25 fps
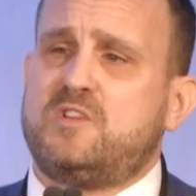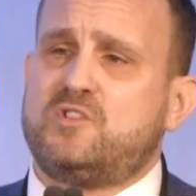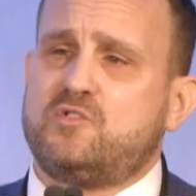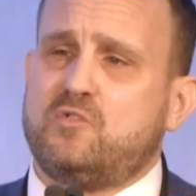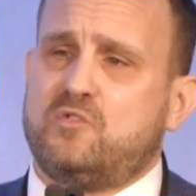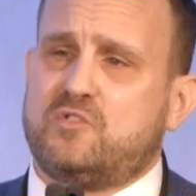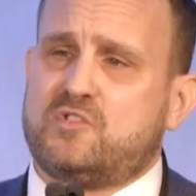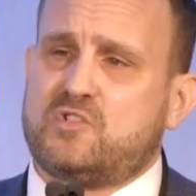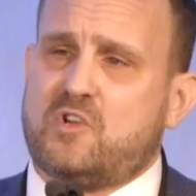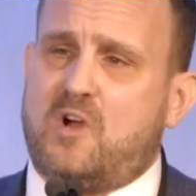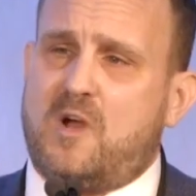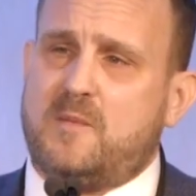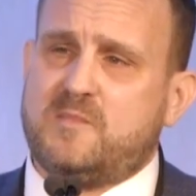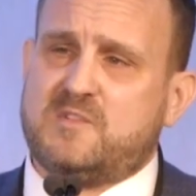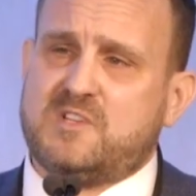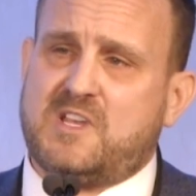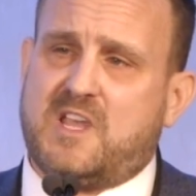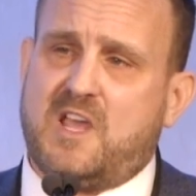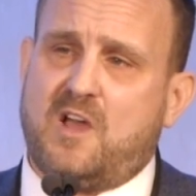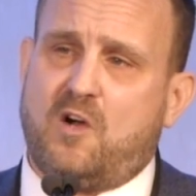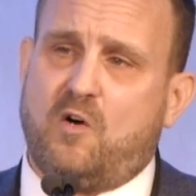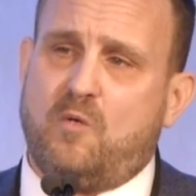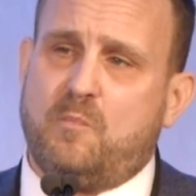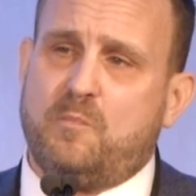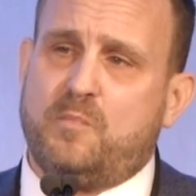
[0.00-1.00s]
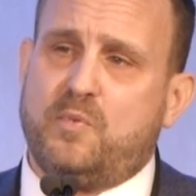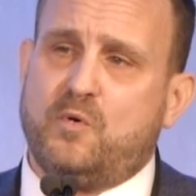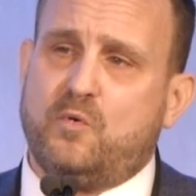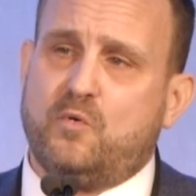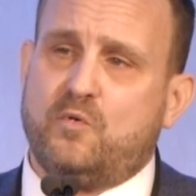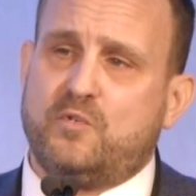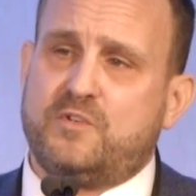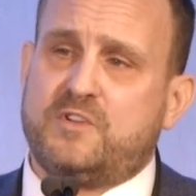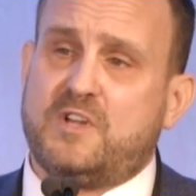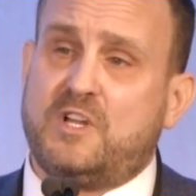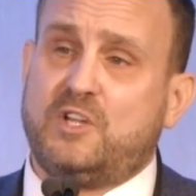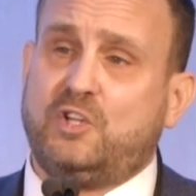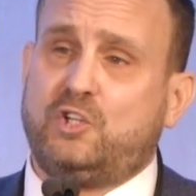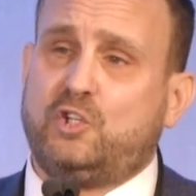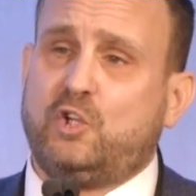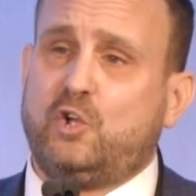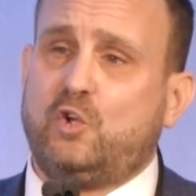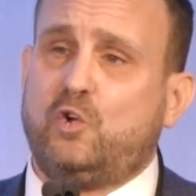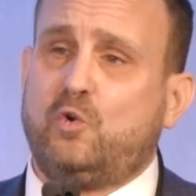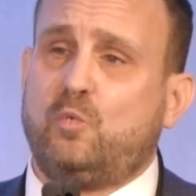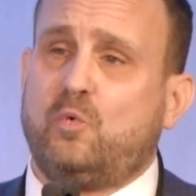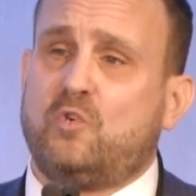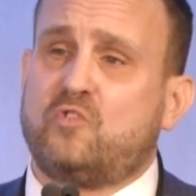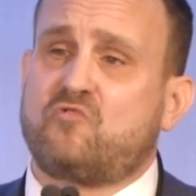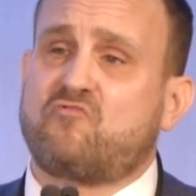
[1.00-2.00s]
is your time to get on board and
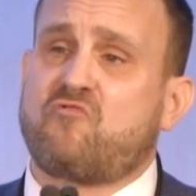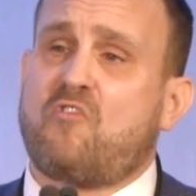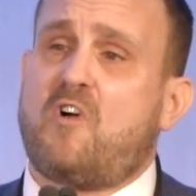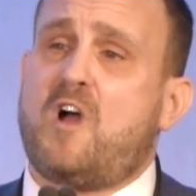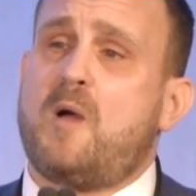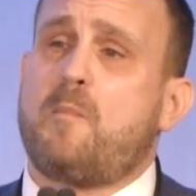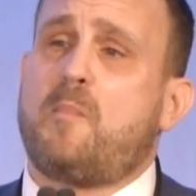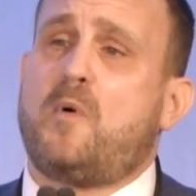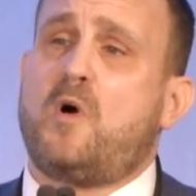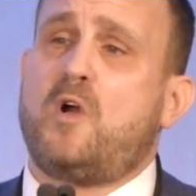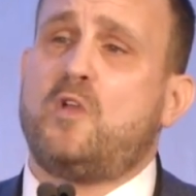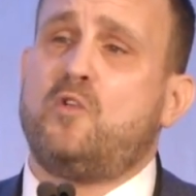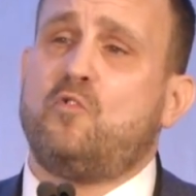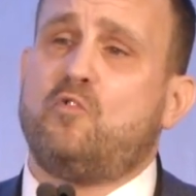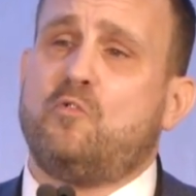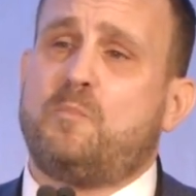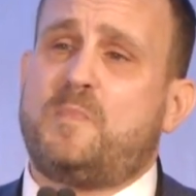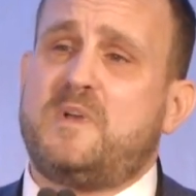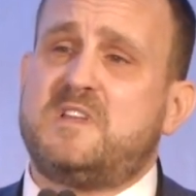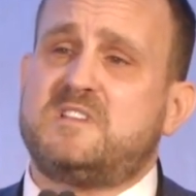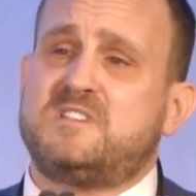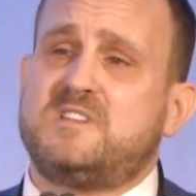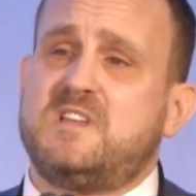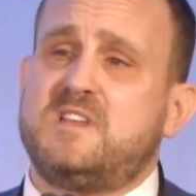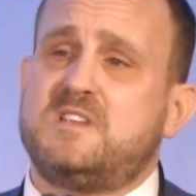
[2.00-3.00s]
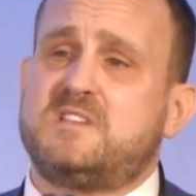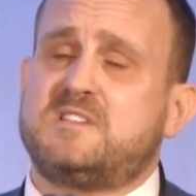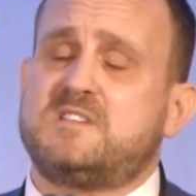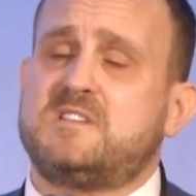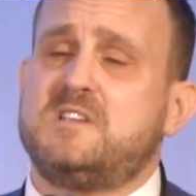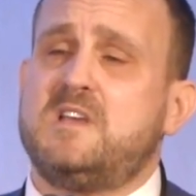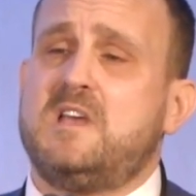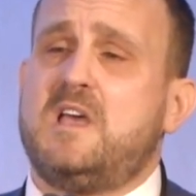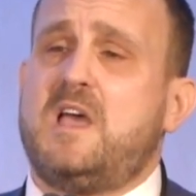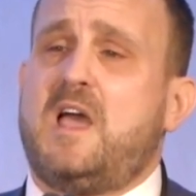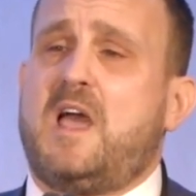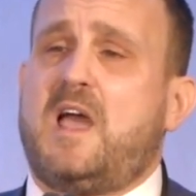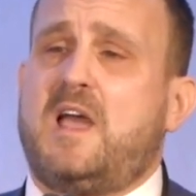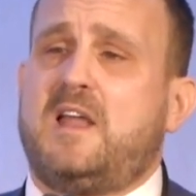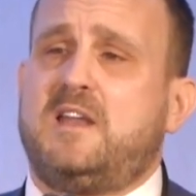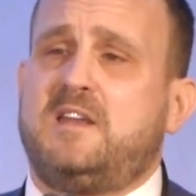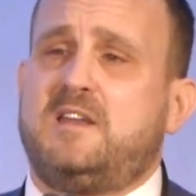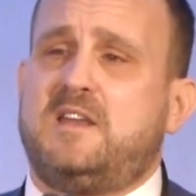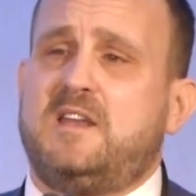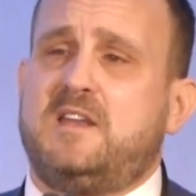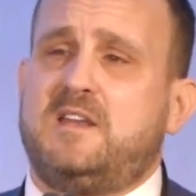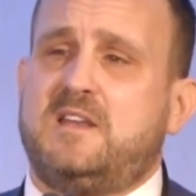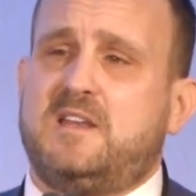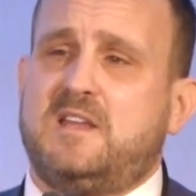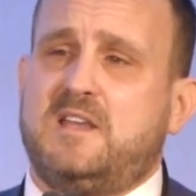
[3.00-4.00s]
do what's right by your business
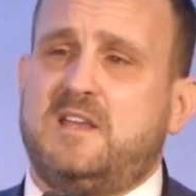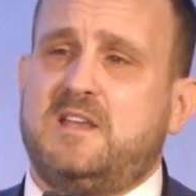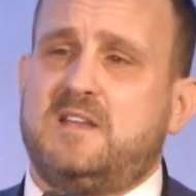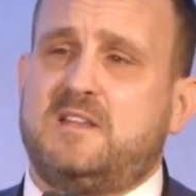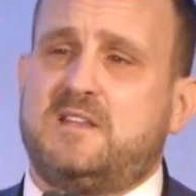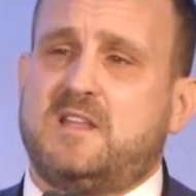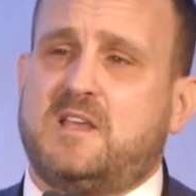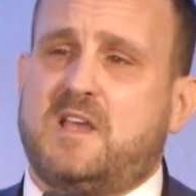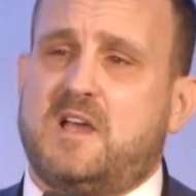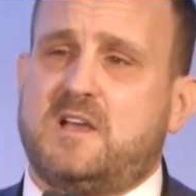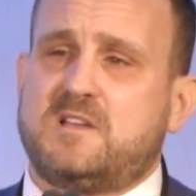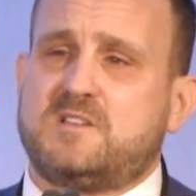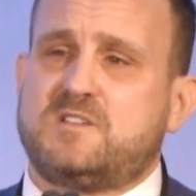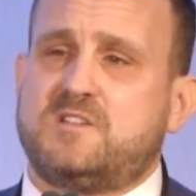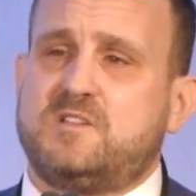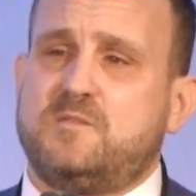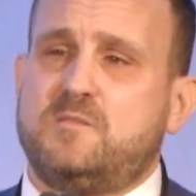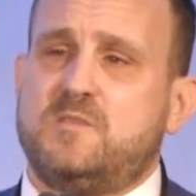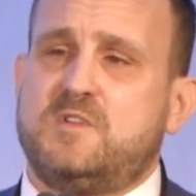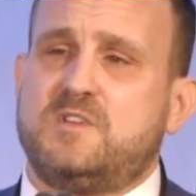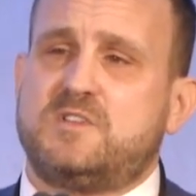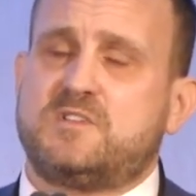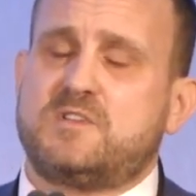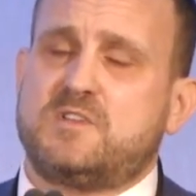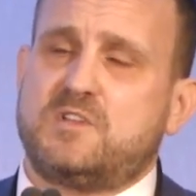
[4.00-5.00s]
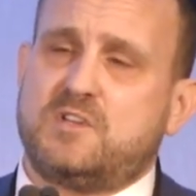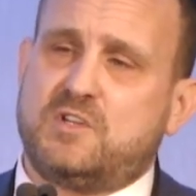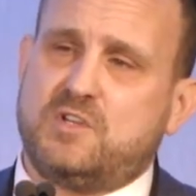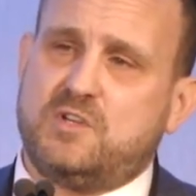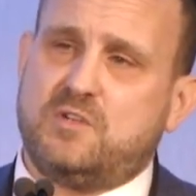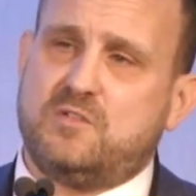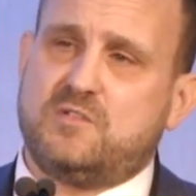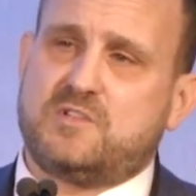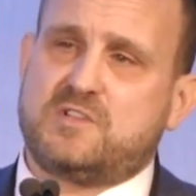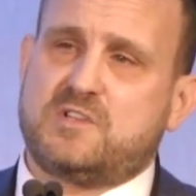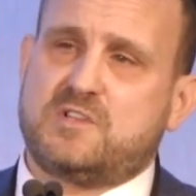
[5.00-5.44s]
and indeed the customers you